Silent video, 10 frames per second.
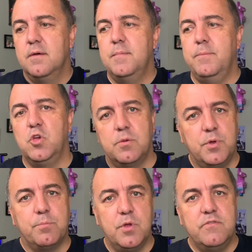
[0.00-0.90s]
Maybe you could put a
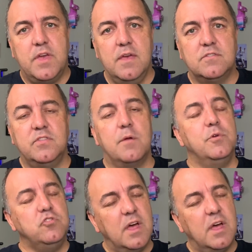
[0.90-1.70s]
briefcase in there, but you had a